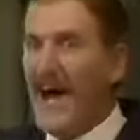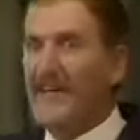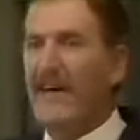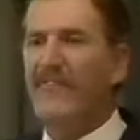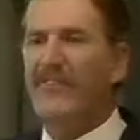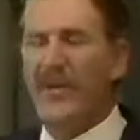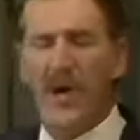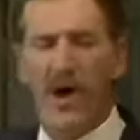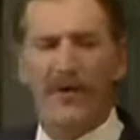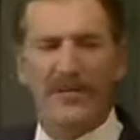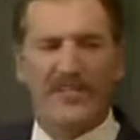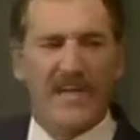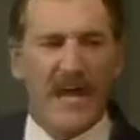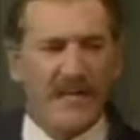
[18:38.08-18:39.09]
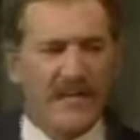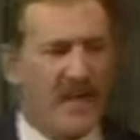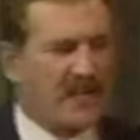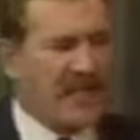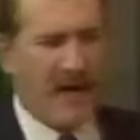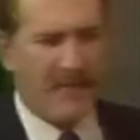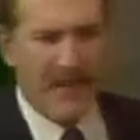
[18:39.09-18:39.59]
And haven't I always said
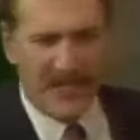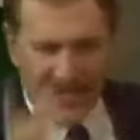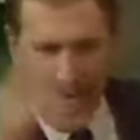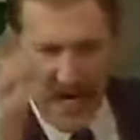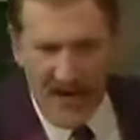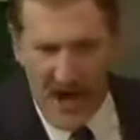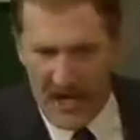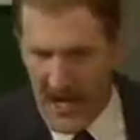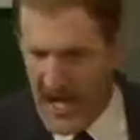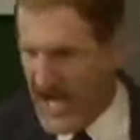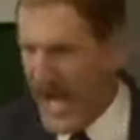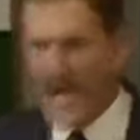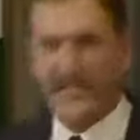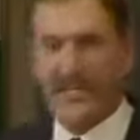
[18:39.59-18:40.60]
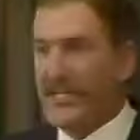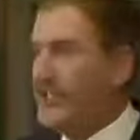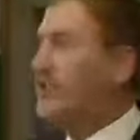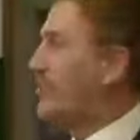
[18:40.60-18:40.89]
that that material has the